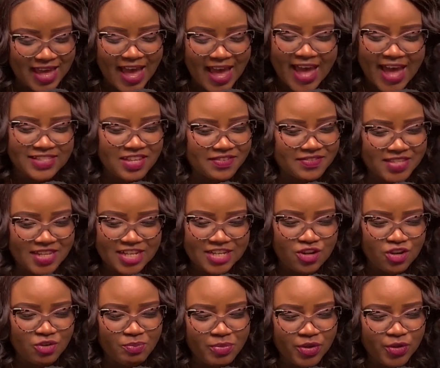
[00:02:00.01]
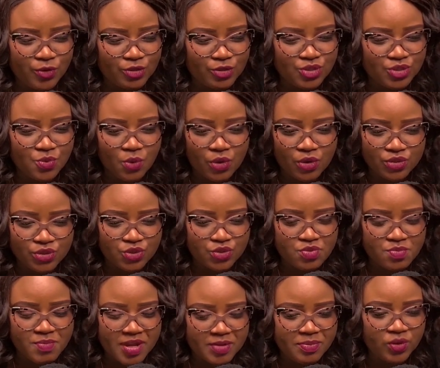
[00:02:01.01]
as I've said, not because you want to,
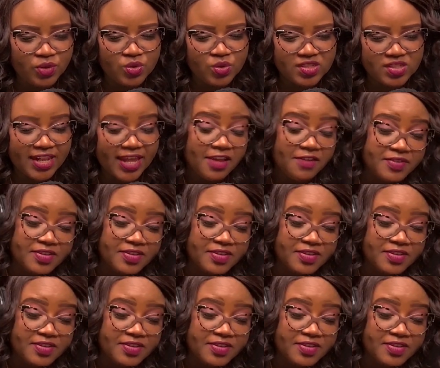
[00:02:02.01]
but because life has